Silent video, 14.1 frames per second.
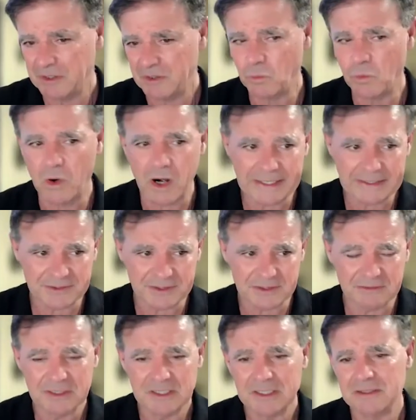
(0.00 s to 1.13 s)
why is it
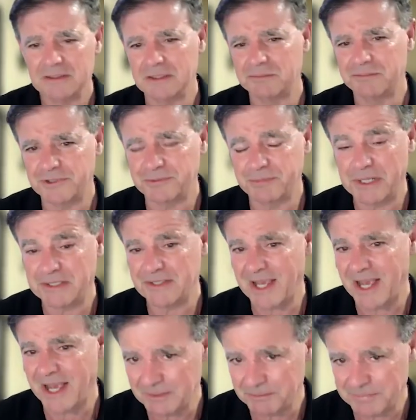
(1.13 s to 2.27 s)
that prospects
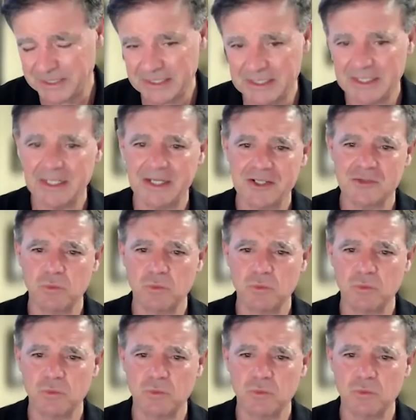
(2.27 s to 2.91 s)
aren't being engaged?